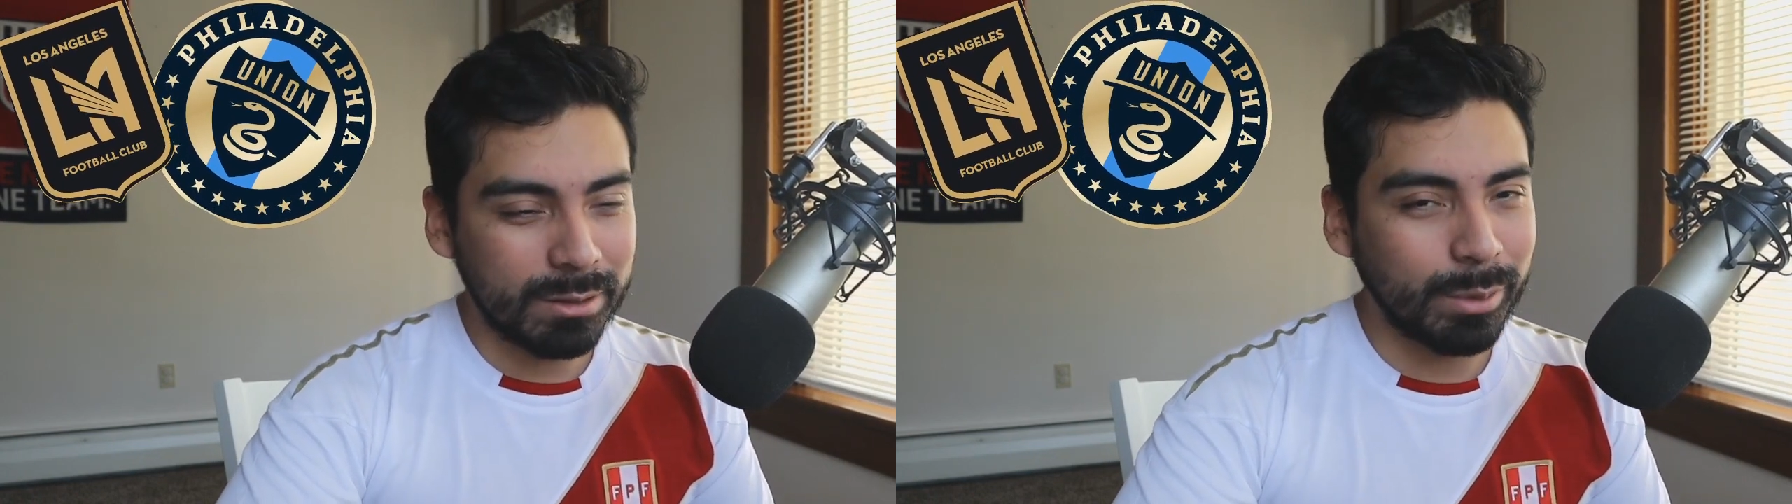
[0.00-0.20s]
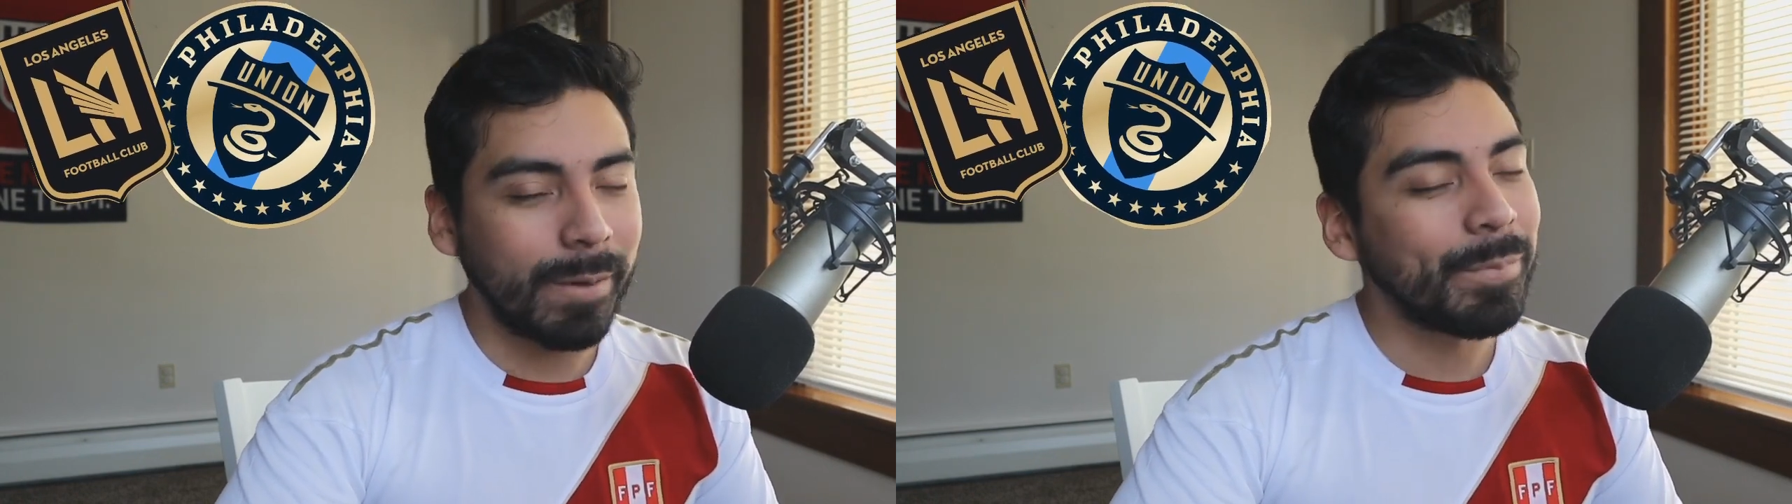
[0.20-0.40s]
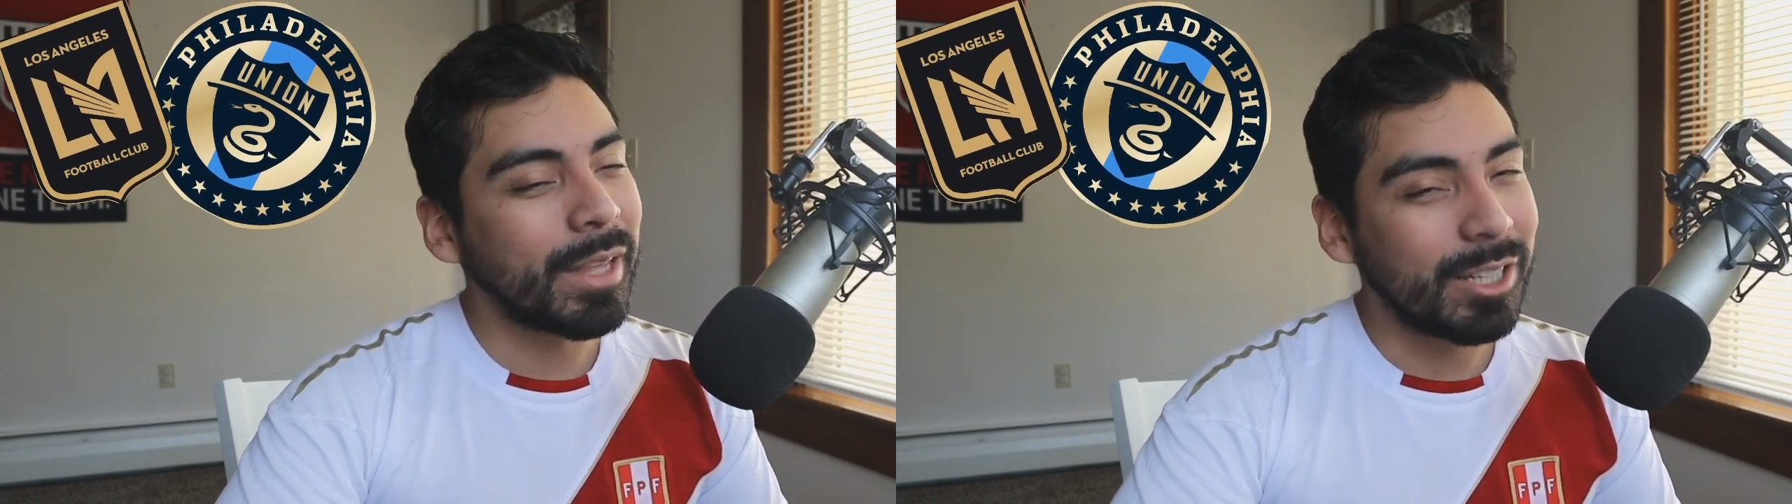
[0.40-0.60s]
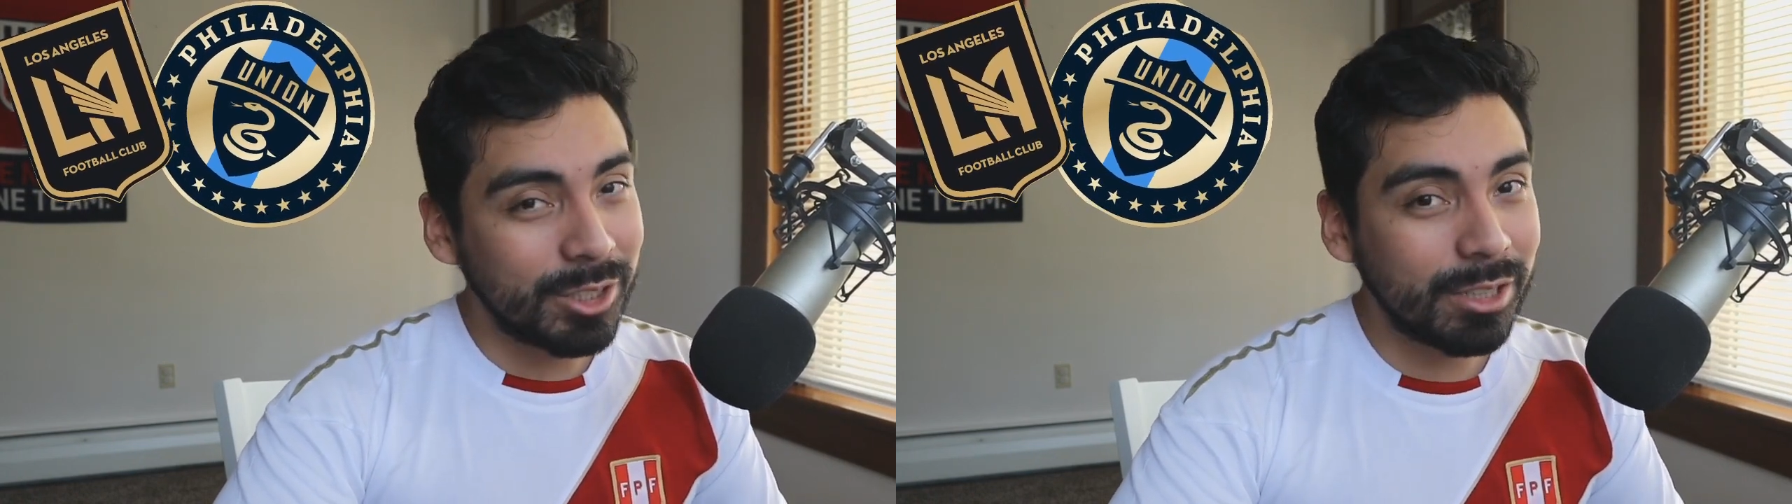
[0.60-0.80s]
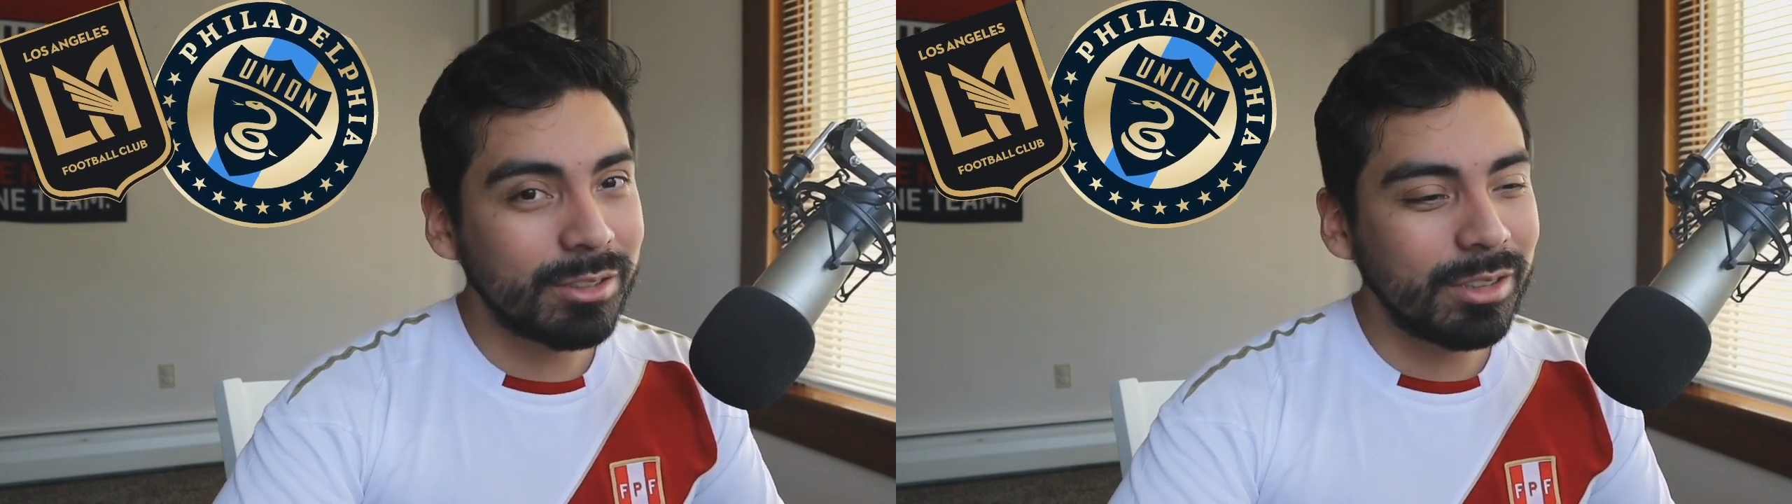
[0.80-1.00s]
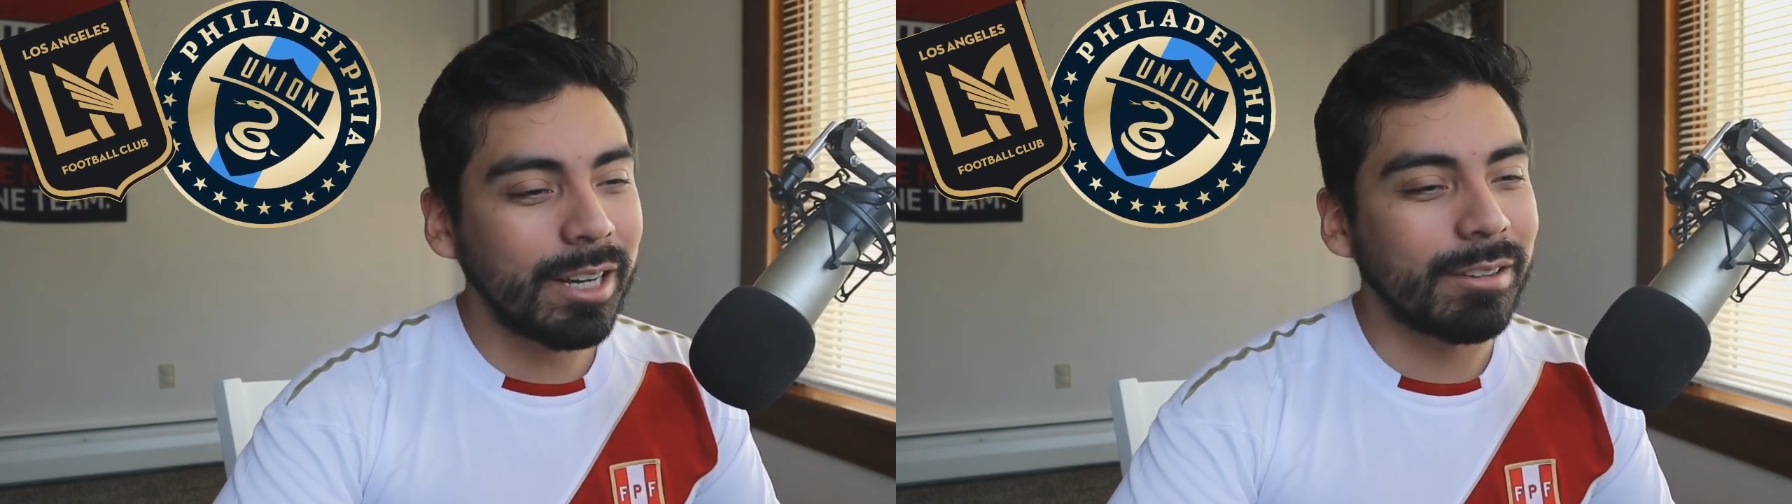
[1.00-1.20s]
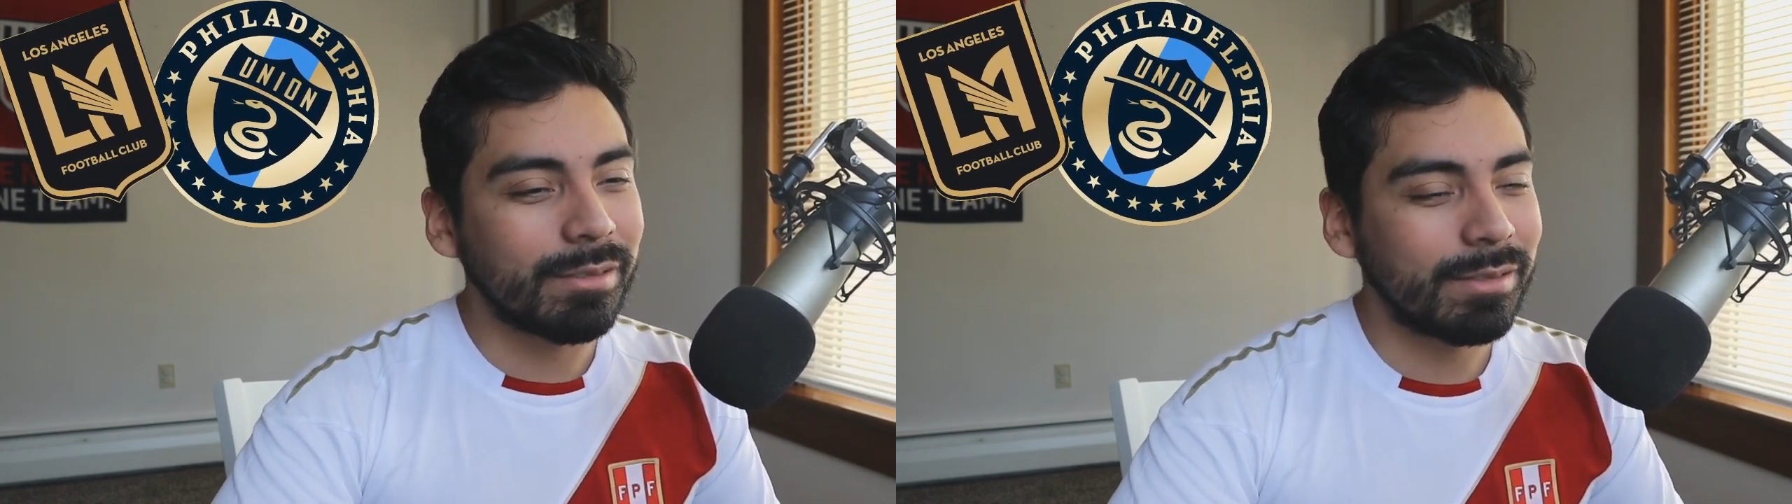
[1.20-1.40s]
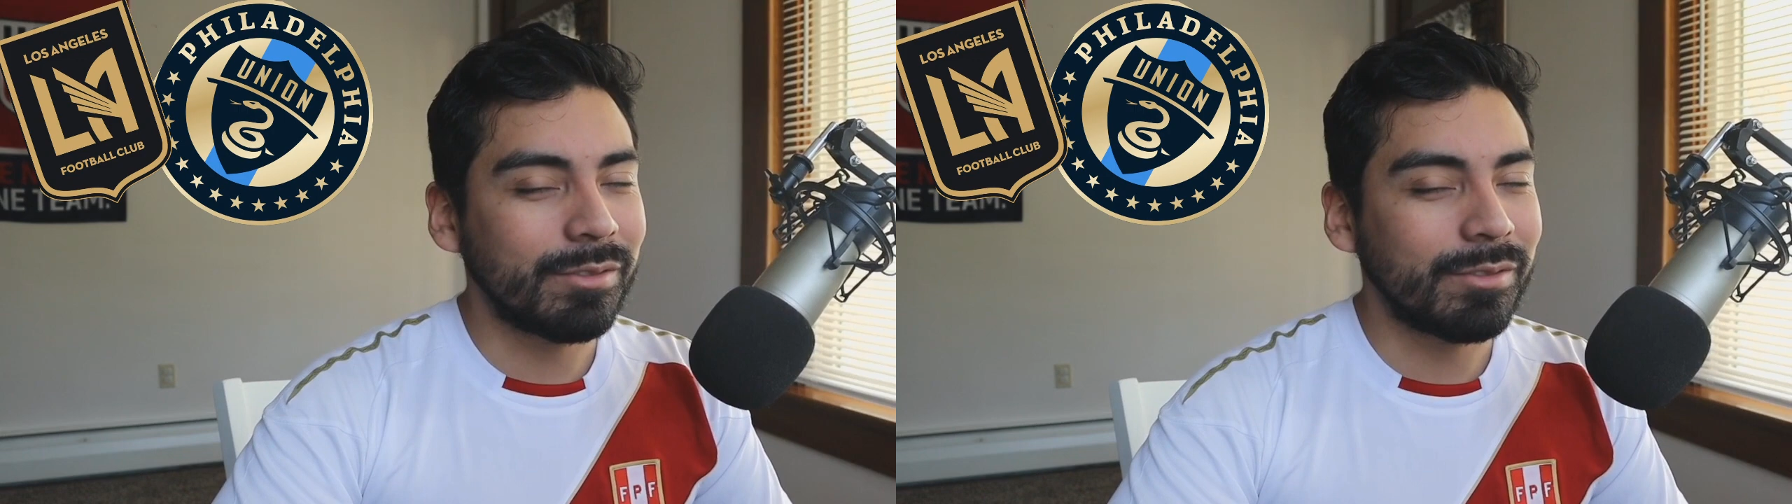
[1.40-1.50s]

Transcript: But just know,